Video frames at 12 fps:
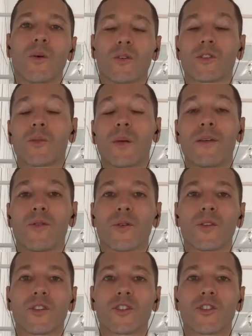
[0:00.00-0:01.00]
to pay
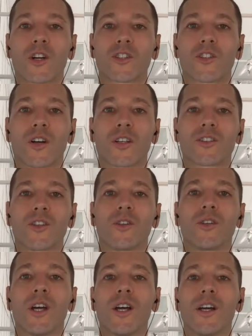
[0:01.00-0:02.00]
for the structure on it.
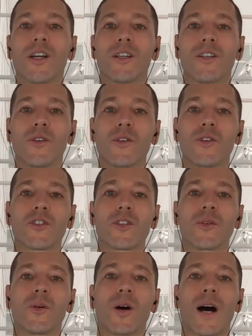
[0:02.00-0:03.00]
So you
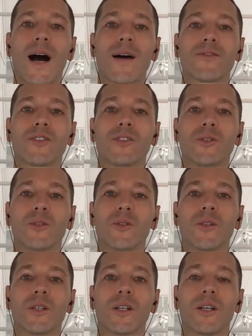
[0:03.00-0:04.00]
usually will have
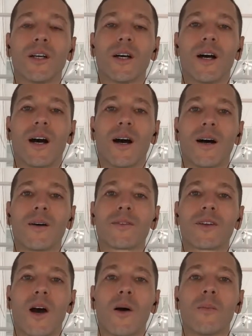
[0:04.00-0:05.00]
to
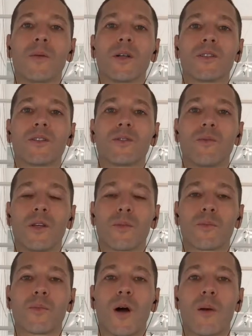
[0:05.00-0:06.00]
come with
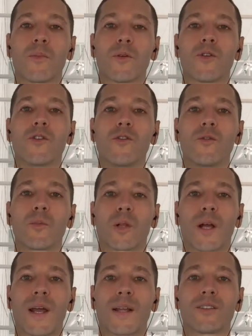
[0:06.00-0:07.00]
approved
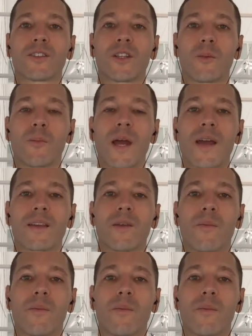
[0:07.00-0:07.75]
plans to the bank.